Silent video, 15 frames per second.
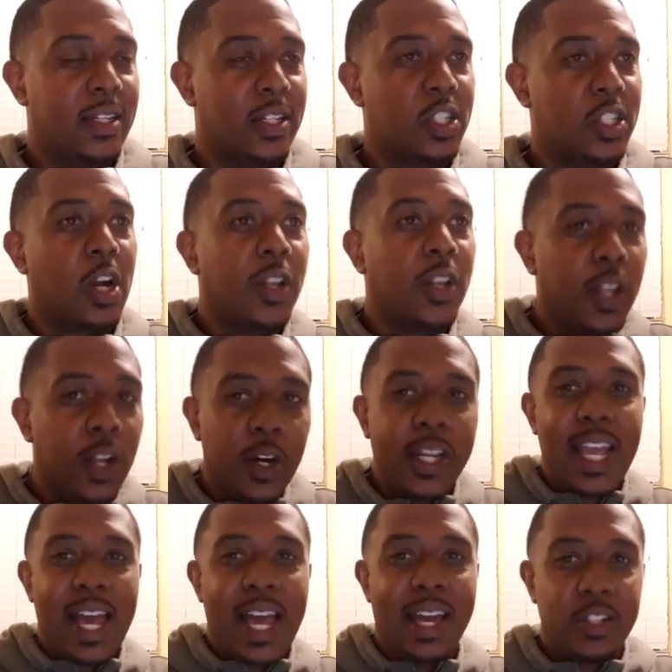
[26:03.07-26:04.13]
Start
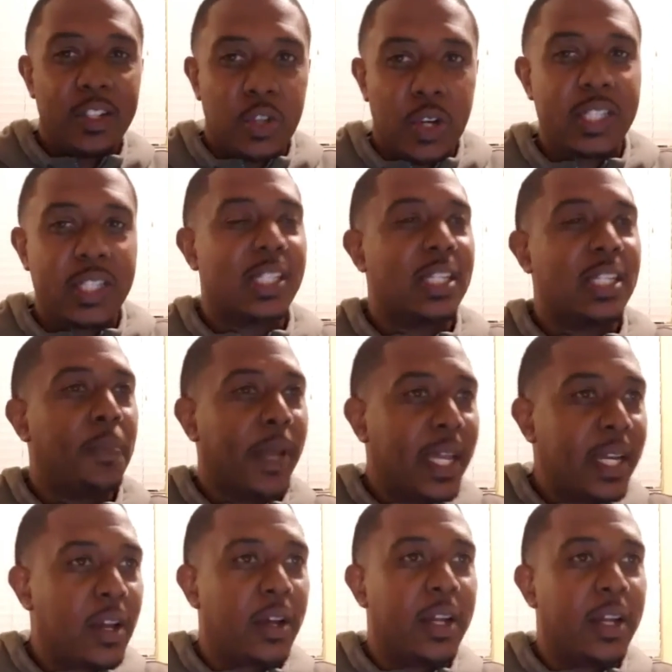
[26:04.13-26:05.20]
learning how to trust and
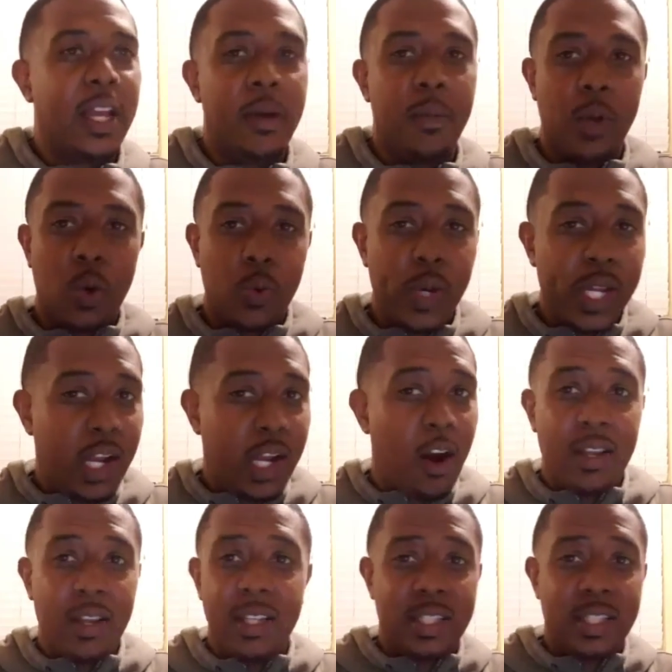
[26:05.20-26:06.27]
depend on Him
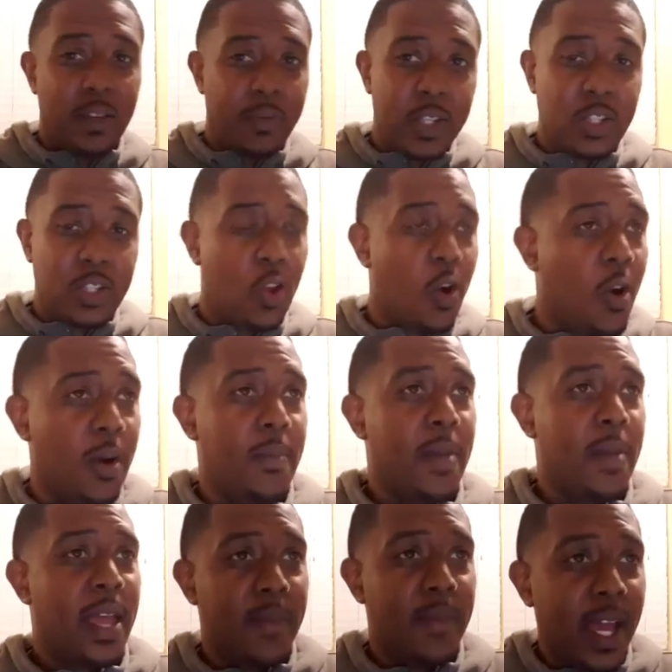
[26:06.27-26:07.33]
regardless of the storm.
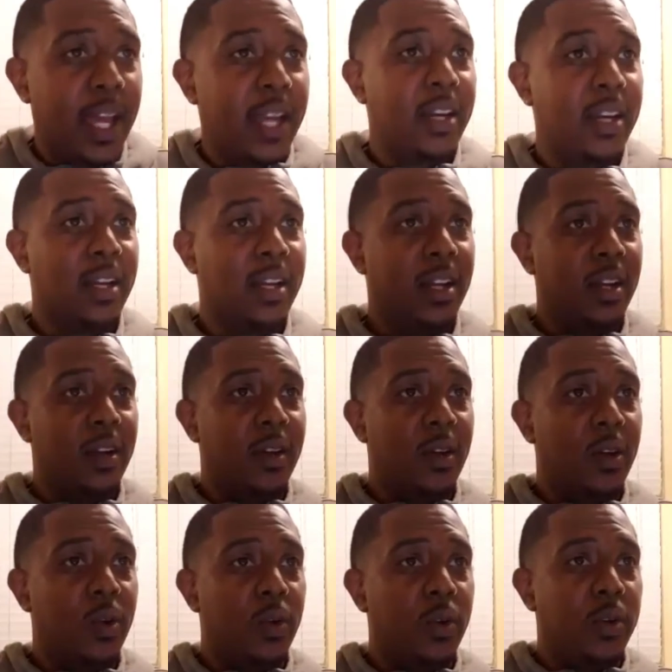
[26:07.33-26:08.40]
Amen.
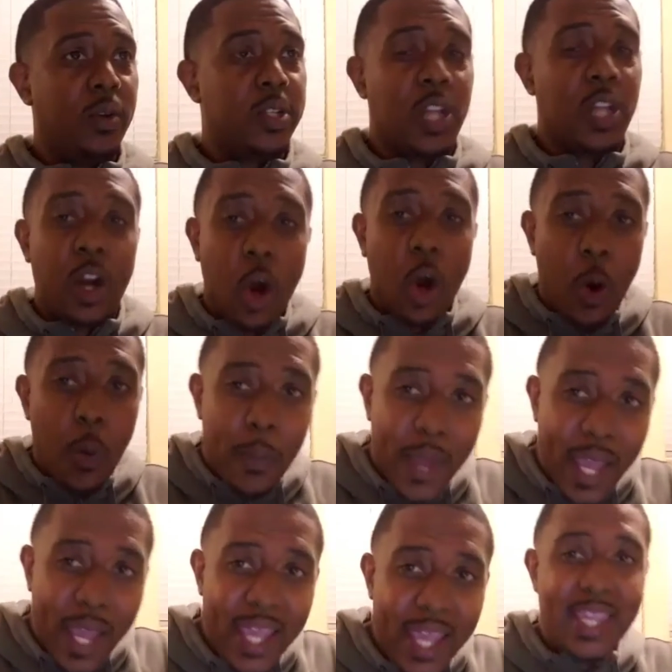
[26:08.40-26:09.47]
Start
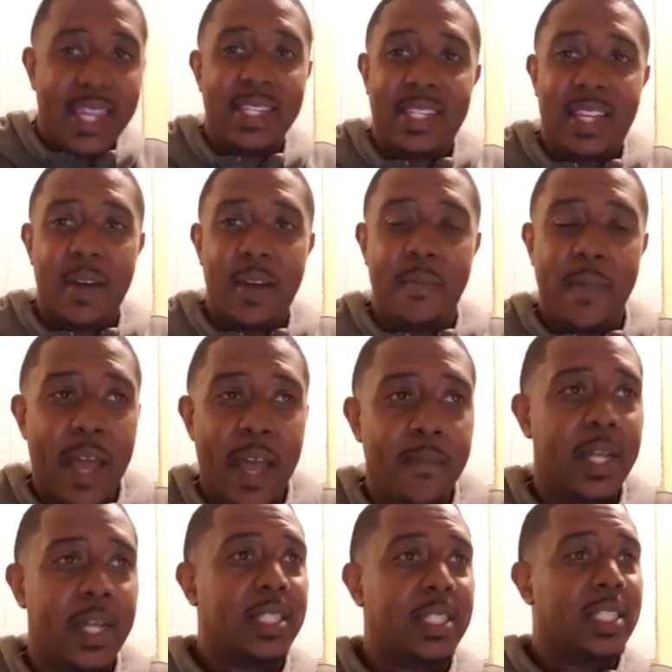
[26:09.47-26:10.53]
obeying His
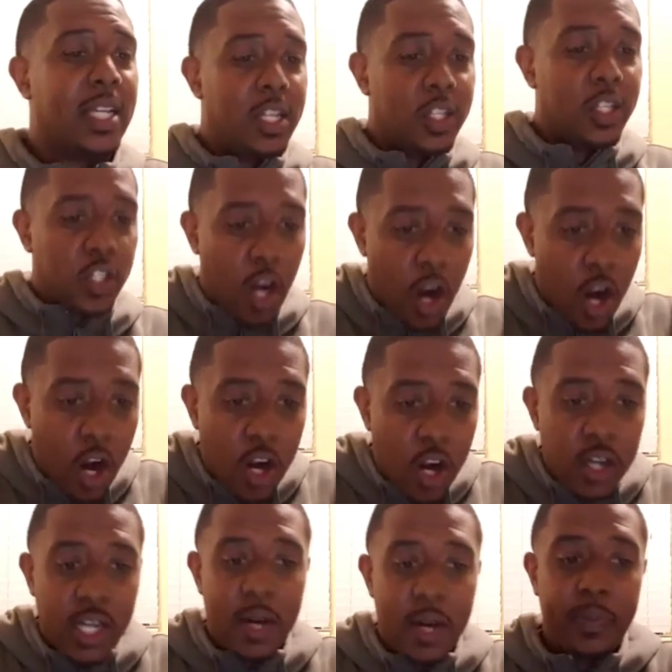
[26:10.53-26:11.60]
commandments.
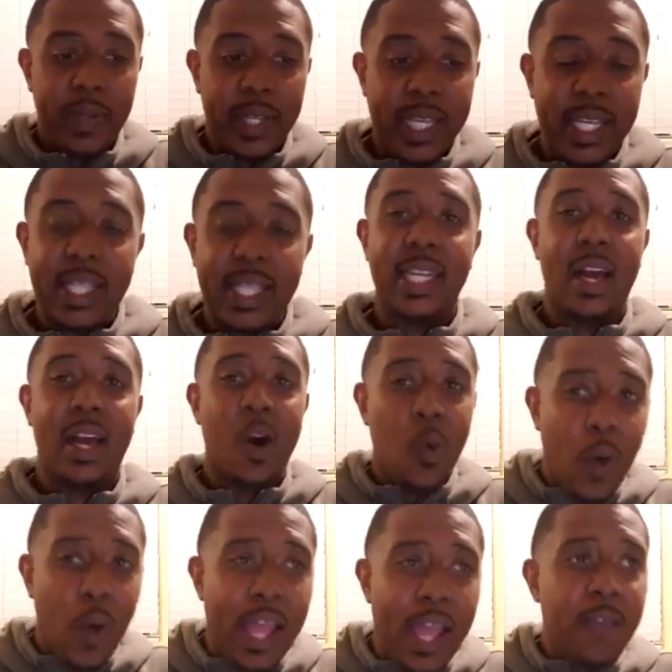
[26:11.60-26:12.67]
Turn completely
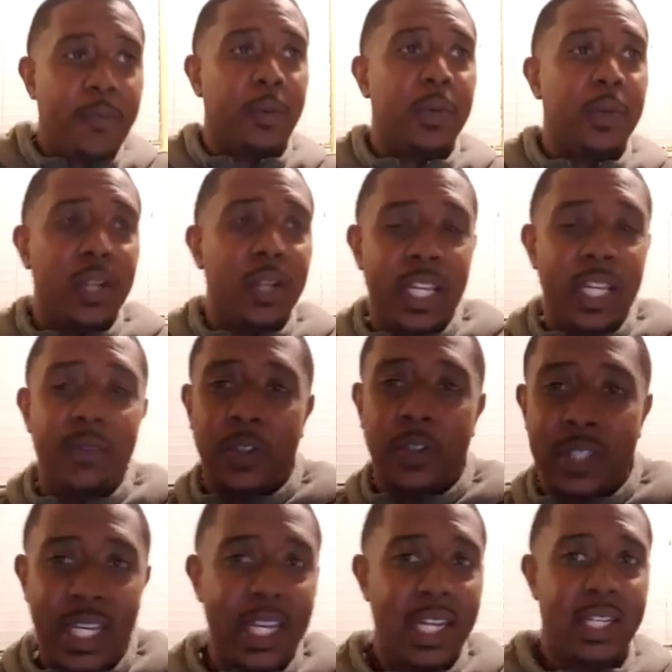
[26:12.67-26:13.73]
away from your evil
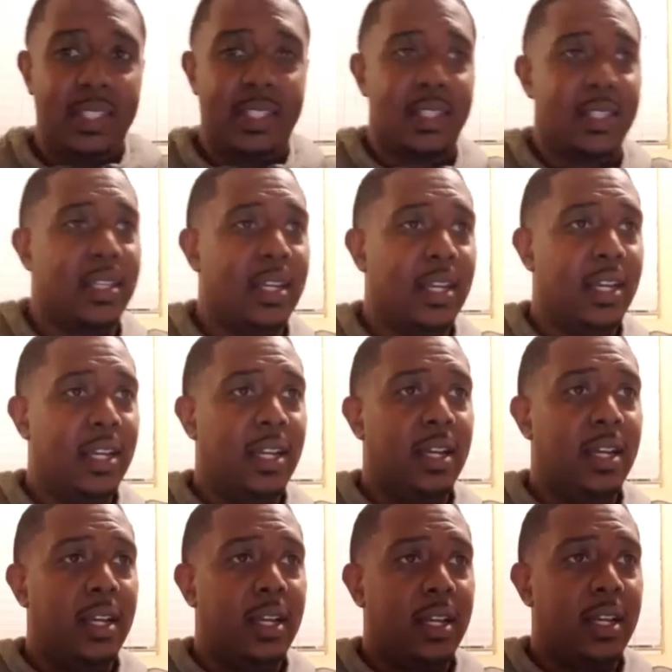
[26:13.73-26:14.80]
deeds,
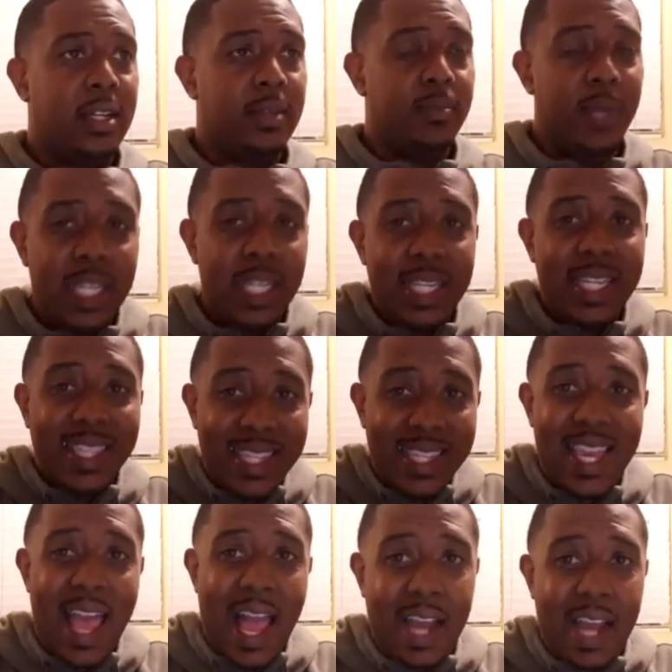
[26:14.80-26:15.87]
meaning in
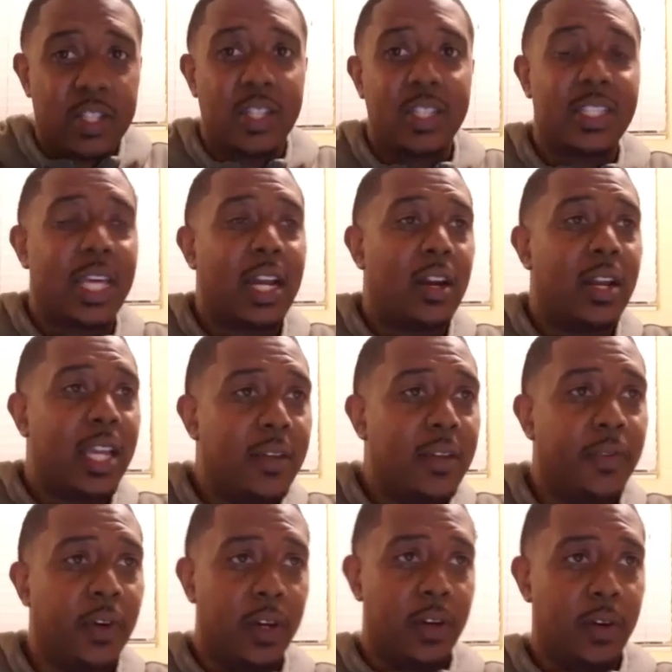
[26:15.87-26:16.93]
the actions that are
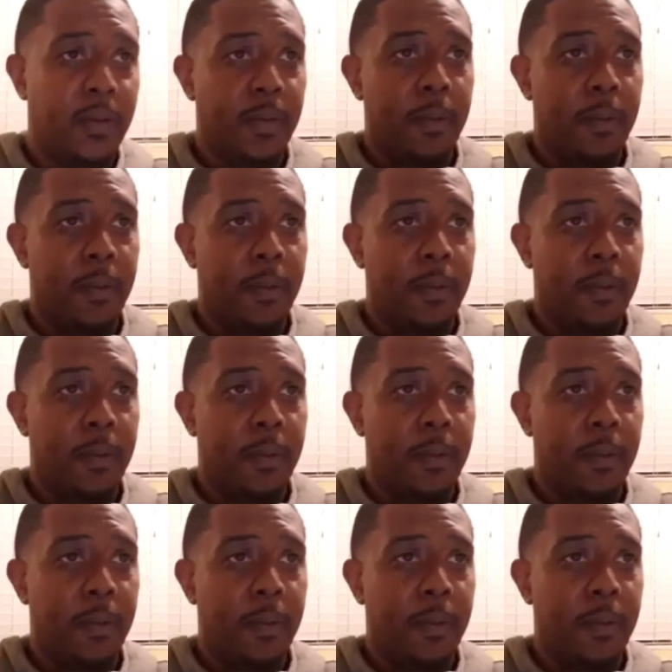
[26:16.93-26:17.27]
evil.